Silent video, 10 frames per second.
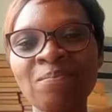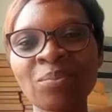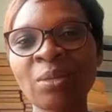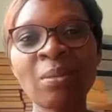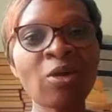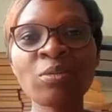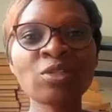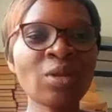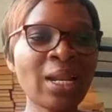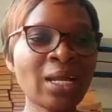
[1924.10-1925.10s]
But economics
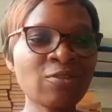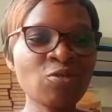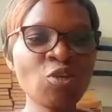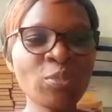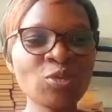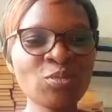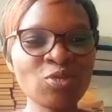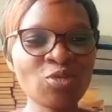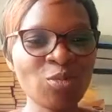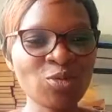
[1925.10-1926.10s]
is not like that. If you drop it, you'll be
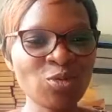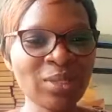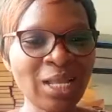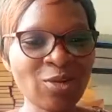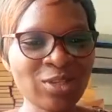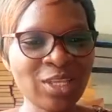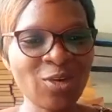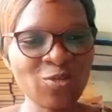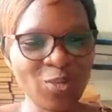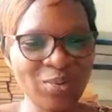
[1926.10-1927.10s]
in trouble. So it's better not think
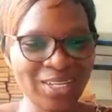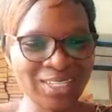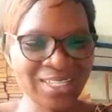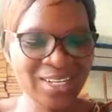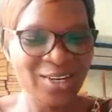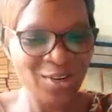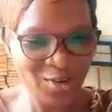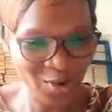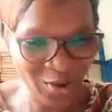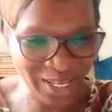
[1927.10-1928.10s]
of dropping it.
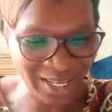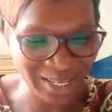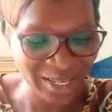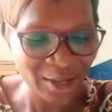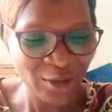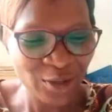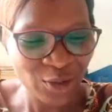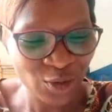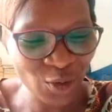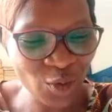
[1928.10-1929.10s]
Okay,
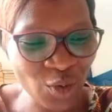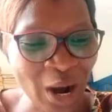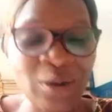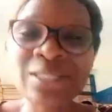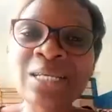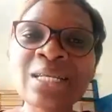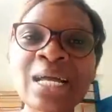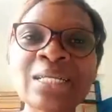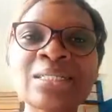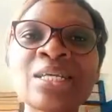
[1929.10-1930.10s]
so I was saying
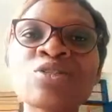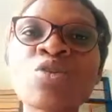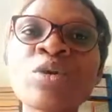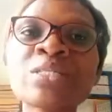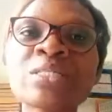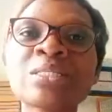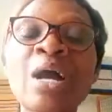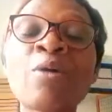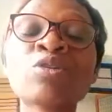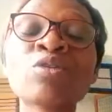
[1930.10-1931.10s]
that the choice,
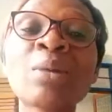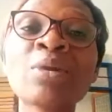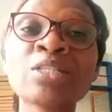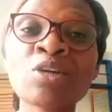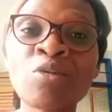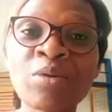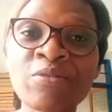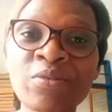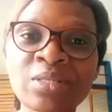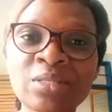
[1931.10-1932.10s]
I was talking about the scale of
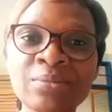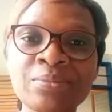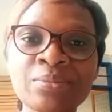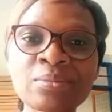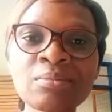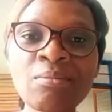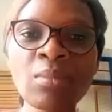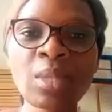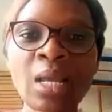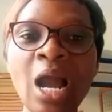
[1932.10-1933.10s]
preference,
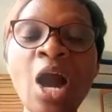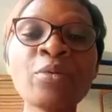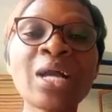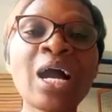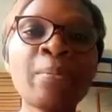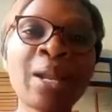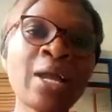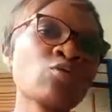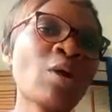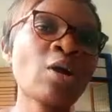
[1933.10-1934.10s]
how we can apply
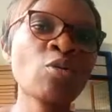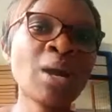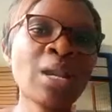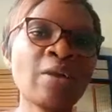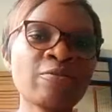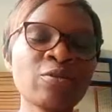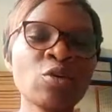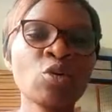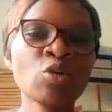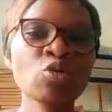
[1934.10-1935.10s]
it to our normal life.
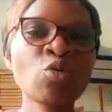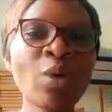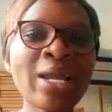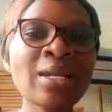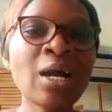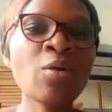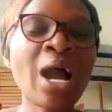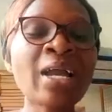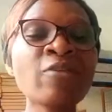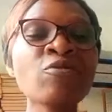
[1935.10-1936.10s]
So right now,
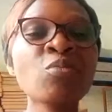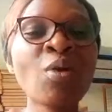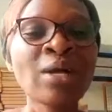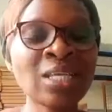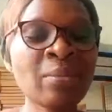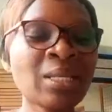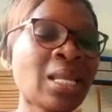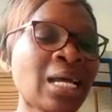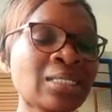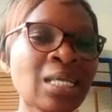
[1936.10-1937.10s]
I gave people assignment the
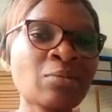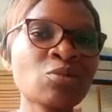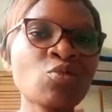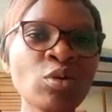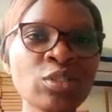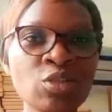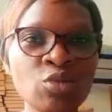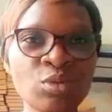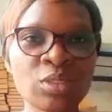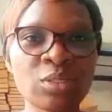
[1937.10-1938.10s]
last time to watch
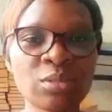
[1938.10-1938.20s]
news.